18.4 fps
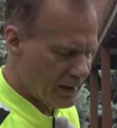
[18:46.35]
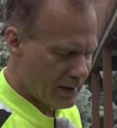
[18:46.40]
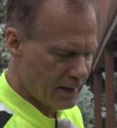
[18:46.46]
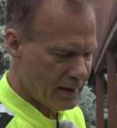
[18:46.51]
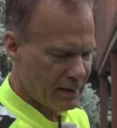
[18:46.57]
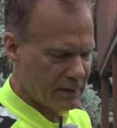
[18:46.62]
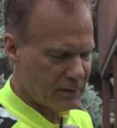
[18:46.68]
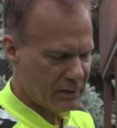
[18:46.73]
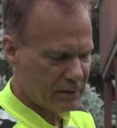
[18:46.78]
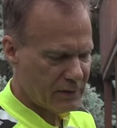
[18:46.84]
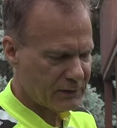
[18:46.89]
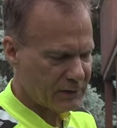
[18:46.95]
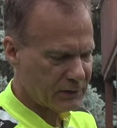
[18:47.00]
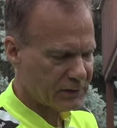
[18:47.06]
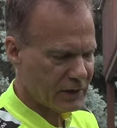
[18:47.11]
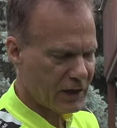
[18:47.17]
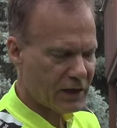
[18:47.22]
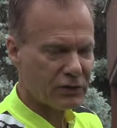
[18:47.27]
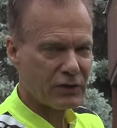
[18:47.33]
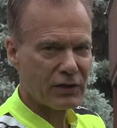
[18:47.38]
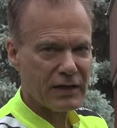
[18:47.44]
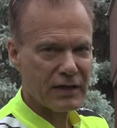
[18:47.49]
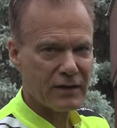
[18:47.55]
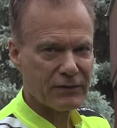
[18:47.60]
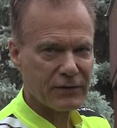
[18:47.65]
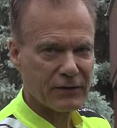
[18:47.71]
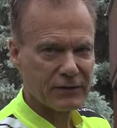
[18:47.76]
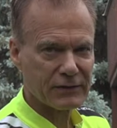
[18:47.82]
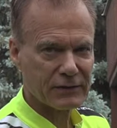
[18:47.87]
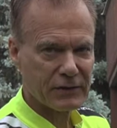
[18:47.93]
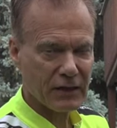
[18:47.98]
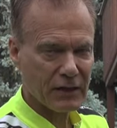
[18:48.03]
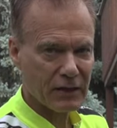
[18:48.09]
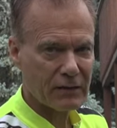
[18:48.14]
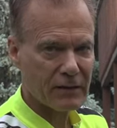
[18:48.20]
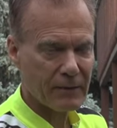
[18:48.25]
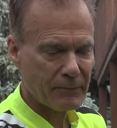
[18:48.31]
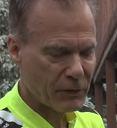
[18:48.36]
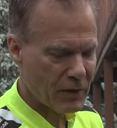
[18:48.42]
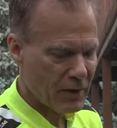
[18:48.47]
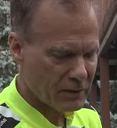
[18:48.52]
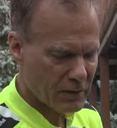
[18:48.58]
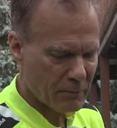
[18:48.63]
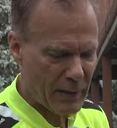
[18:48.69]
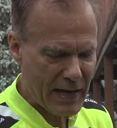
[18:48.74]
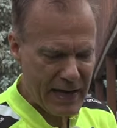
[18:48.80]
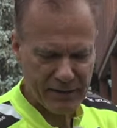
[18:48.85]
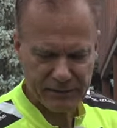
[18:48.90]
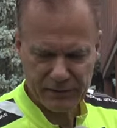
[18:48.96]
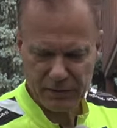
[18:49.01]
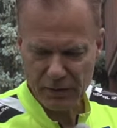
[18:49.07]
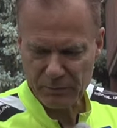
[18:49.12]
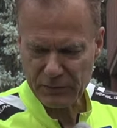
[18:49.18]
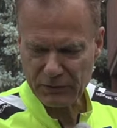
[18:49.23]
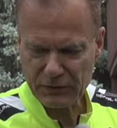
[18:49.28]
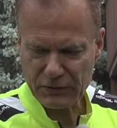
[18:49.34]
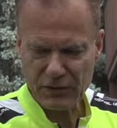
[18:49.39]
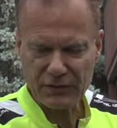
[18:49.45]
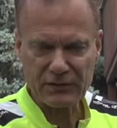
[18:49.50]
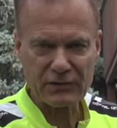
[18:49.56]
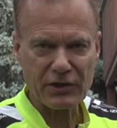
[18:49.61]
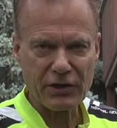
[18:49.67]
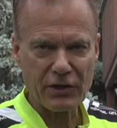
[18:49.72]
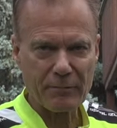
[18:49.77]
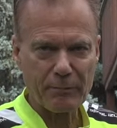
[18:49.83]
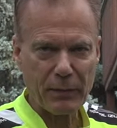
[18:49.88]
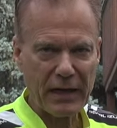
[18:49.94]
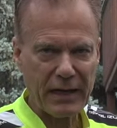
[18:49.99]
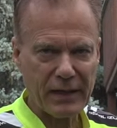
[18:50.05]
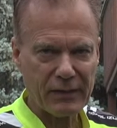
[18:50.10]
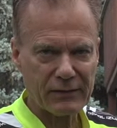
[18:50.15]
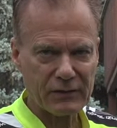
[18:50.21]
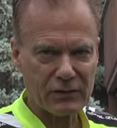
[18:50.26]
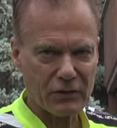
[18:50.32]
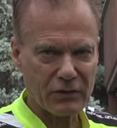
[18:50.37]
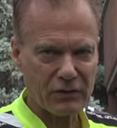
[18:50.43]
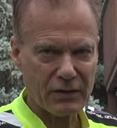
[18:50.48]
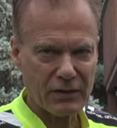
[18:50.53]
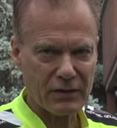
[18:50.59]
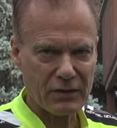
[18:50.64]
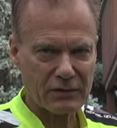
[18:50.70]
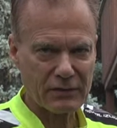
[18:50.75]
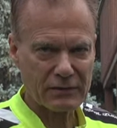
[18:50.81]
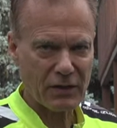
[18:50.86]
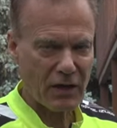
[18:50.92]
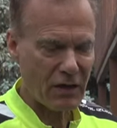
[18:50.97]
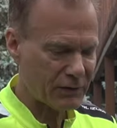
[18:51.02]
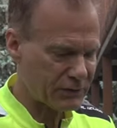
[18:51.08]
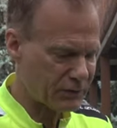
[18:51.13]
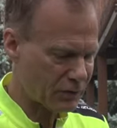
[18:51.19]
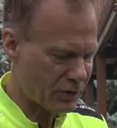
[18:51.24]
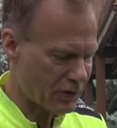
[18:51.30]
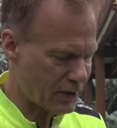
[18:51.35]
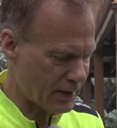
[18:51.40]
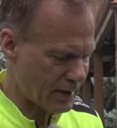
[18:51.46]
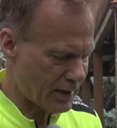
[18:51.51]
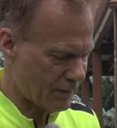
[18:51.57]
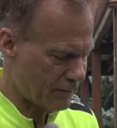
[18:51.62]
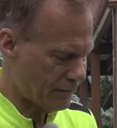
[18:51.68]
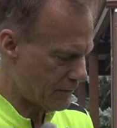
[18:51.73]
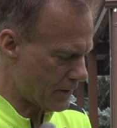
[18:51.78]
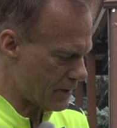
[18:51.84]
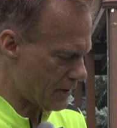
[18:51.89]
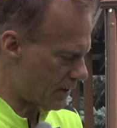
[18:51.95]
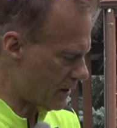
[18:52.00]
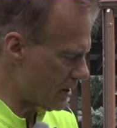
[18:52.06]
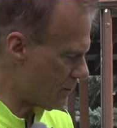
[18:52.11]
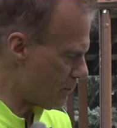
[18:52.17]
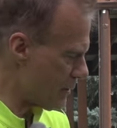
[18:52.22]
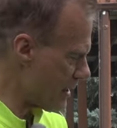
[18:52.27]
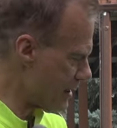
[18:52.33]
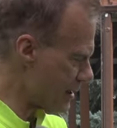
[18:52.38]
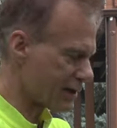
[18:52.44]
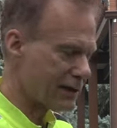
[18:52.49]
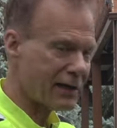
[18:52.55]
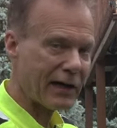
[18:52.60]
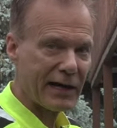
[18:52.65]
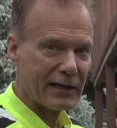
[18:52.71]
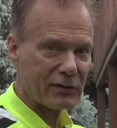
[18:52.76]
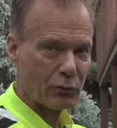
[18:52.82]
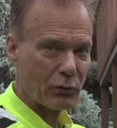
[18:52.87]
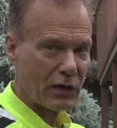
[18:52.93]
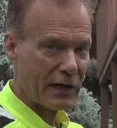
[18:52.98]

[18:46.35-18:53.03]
And this is underneath the sink. The bathtub is just nearby, so it's also going to get immediate hot